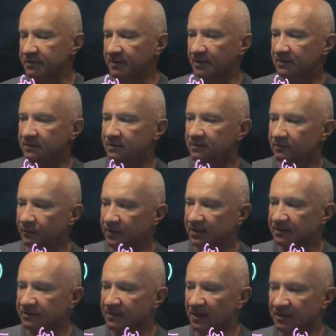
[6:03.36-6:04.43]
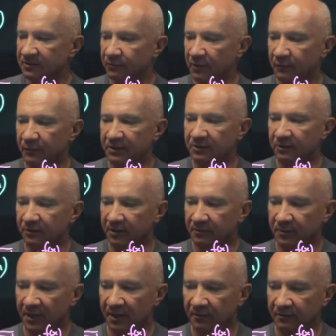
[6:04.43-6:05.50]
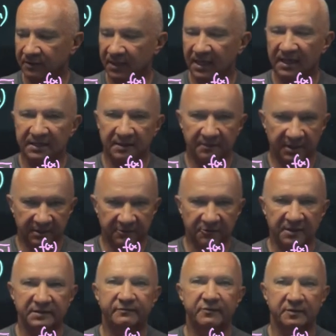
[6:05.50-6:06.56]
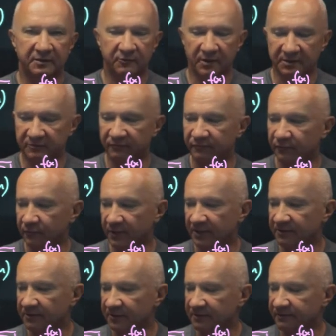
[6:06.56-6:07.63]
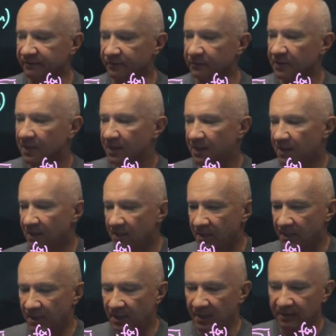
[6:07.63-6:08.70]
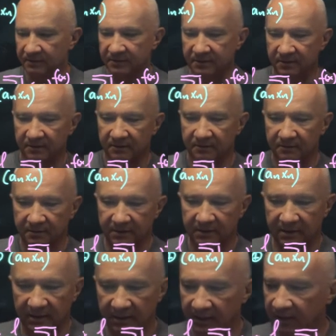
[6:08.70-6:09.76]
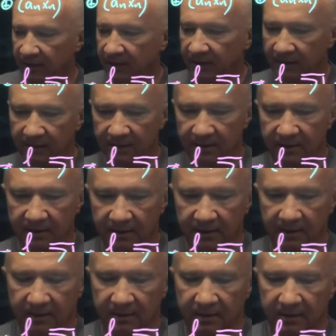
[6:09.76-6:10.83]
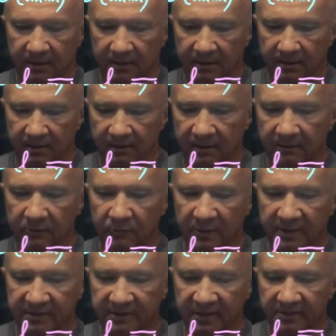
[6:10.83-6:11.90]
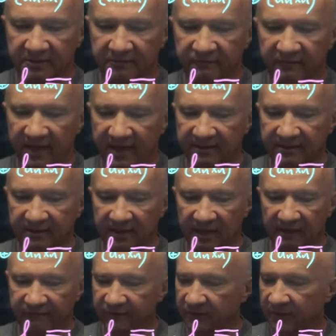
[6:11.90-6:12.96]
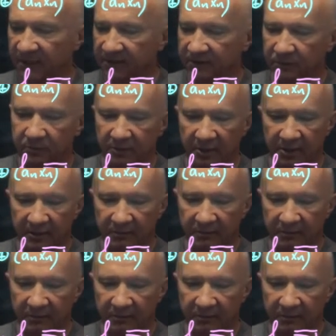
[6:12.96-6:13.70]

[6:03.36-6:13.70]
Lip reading: that we discussed when we talk about the Hadamard transform and quantum Fourier transform. And so the normalization factor after multiplying